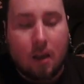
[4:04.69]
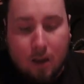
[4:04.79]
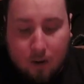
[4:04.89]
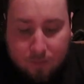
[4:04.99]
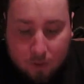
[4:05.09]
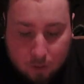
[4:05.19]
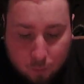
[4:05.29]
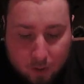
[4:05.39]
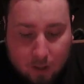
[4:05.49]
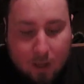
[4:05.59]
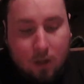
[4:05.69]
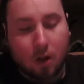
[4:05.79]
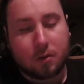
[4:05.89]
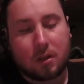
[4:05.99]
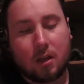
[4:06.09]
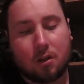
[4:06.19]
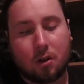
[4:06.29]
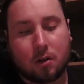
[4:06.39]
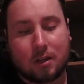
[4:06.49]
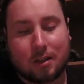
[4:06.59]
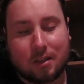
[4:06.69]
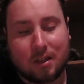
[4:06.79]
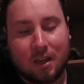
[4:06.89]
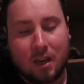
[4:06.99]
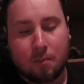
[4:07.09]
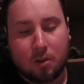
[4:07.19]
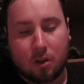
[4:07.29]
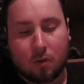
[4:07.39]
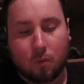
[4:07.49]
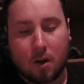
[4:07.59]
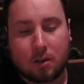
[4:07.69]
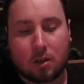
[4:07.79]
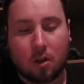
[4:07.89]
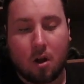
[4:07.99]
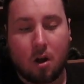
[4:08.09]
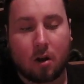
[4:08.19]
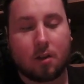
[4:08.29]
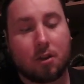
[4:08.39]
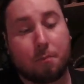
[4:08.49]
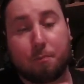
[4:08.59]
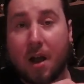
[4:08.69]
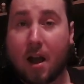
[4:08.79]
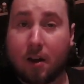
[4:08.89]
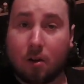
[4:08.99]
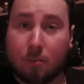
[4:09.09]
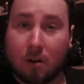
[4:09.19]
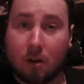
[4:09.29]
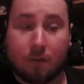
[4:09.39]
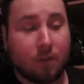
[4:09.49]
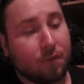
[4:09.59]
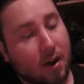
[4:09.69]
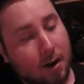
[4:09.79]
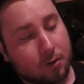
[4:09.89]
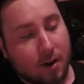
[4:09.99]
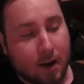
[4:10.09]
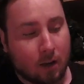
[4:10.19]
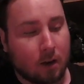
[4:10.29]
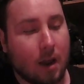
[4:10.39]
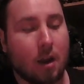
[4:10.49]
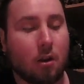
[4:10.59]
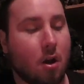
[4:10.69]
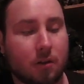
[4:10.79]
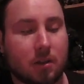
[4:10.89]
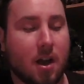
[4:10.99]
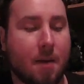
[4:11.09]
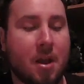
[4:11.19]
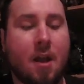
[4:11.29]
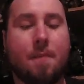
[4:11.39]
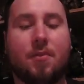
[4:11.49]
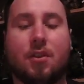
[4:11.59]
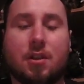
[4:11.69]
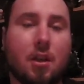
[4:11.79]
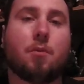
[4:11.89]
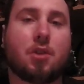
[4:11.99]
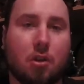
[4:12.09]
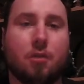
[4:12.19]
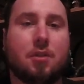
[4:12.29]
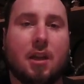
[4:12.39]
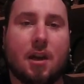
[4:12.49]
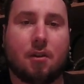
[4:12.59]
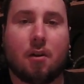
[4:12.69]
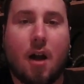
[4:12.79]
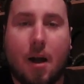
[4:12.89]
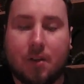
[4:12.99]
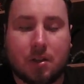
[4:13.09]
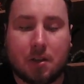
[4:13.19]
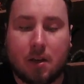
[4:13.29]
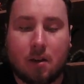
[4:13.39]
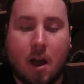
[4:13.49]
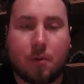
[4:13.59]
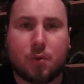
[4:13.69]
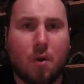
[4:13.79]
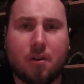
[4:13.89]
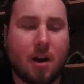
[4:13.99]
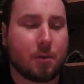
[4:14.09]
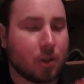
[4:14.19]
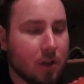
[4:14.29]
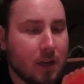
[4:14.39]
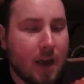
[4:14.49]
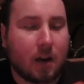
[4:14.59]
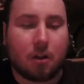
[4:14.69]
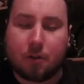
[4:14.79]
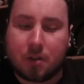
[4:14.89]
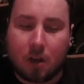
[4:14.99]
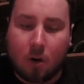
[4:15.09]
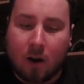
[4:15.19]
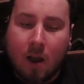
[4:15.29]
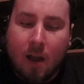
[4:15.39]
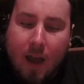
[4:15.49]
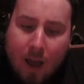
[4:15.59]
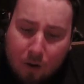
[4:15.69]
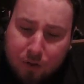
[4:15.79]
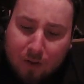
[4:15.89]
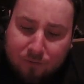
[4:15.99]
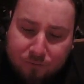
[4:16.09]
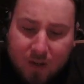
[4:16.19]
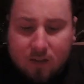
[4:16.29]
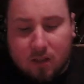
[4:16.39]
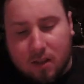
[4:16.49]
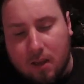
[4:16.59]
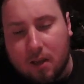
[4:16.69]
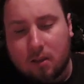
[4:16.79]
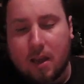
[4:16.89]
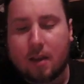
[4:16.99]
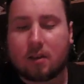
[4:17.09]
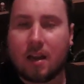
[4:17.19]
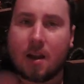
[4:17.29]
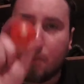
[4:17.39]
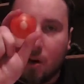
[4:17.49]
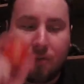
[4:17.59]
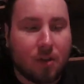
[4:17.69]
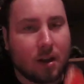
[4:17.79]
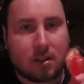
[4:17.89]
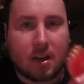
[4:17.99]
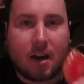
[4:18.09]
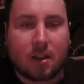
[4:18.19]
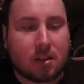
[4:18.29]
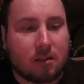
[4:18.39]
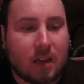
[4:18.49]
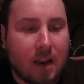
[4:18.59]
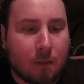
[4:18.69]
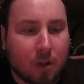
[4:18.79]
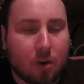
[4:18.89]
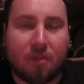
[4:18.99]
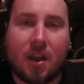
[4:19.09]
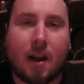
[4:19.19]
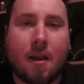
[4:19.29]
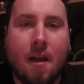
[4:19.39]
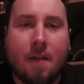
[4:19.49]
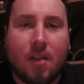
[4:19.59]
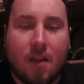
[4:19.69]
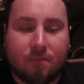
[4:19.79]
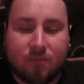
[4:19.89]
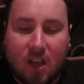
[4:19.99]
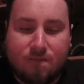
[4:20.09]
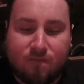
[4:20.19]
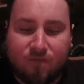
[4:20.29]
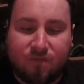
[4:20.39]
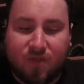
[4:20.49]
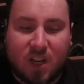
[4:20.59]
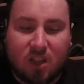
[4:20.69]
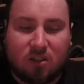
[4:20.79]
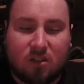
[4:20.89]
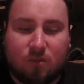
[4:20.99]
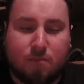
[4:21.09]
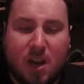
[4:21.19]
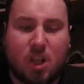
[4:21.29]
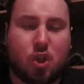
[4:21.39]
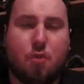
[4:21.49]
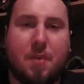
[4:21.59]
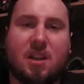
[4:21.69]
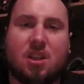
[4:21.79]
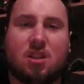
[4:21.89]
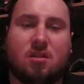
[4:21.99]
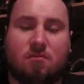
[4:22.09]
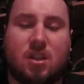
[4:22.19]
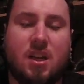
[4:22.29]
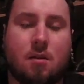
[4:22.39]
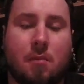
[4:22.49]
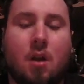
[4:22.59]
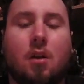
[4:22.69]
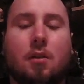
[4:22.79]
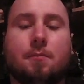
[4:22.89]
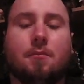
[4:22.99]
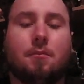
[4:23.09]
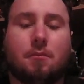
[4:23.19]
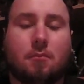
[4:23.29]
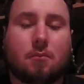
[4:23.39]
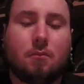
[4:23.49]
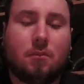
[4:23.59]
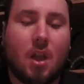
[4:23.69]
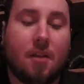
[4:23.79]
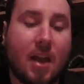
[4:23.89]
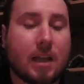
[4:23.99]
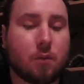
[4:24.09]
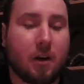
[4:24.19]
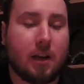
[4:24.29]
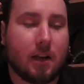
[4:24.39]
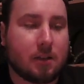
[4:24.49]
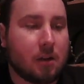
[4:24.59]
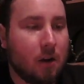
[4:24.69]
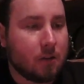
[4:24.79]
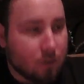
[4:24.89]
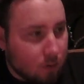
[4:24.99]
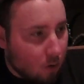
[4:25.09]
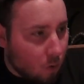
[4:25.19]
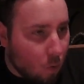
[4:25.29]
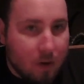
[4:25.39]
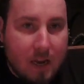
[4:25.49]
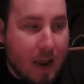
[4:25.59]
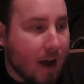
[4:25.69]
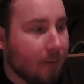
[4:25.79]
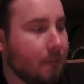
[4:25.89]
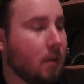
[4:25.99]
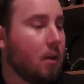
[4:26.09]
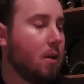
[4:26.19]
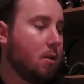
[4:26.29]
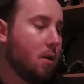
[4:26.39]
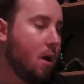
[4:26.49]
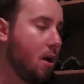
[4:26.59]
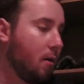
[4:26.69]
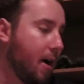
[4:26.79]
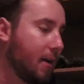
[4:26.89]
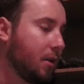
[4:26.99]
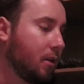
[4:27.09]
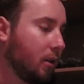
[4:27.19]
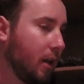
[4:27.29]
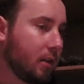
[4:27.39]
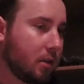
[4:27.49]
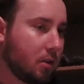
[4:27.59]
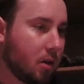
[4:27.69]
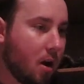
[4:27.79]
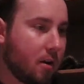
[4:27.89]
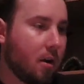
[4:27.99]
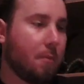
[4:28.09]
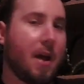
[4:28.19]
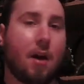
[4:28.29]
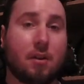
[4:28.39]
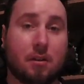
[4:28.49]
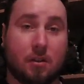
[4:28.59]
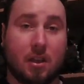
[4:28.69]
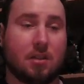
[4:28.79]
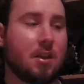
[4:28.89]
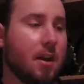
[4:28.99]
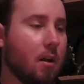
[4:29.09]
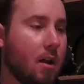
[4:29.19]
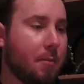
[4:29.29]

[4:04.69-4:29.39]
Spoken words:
And if you look really closely, there is a seam that runs along the bottom of the Fire Dragon and along the top. This thing was glued together, obviously. I was looking at it closely going, how the fuck did they get that damn little thing inside of this damn little thing? And they fucking made it two pieces and damn! And that's what it is. So, yeah. Alright, let's talk about detail.